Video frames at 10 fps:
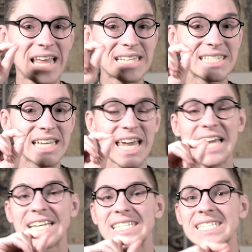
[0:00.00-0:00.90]
That's
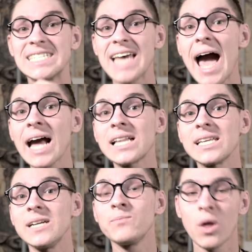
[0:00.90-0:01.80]

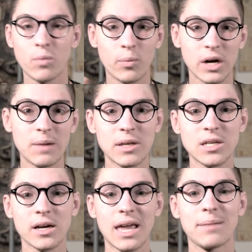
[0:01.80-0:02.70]
exactly what we're going to be
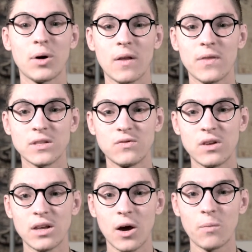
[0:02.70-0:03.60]
talking about in this
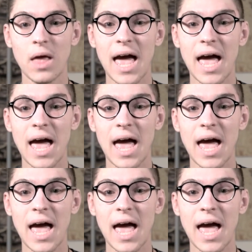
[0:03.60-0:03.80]
video,